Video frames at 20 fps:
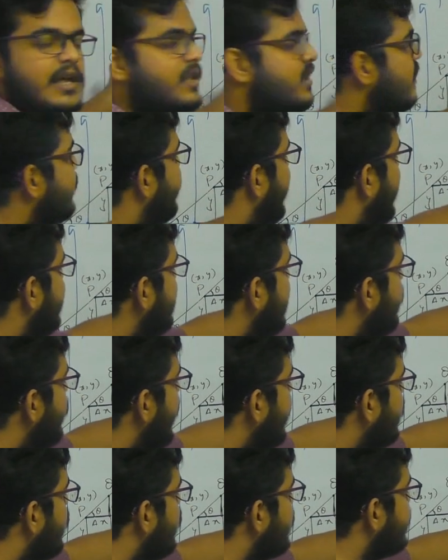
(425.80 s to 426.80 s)
Then final
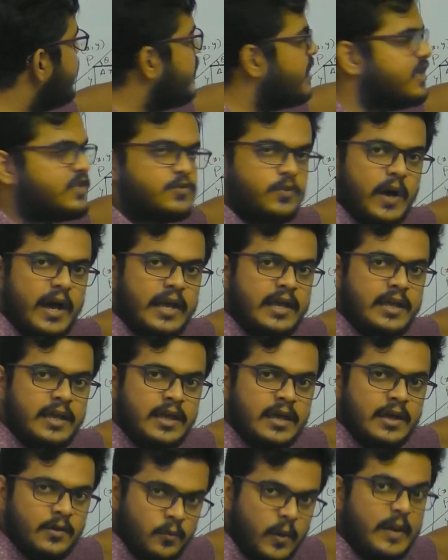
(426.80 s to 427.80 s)
y coordinate is
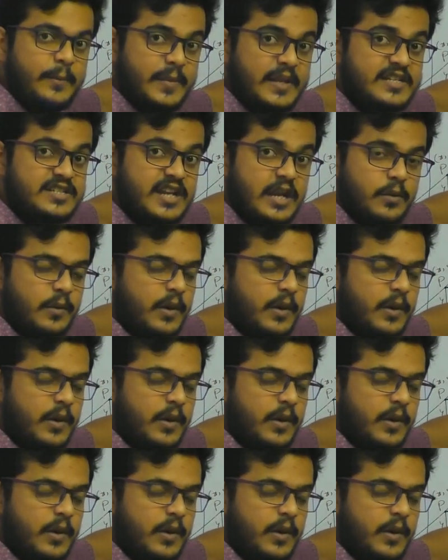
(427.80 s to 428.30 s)
y plus del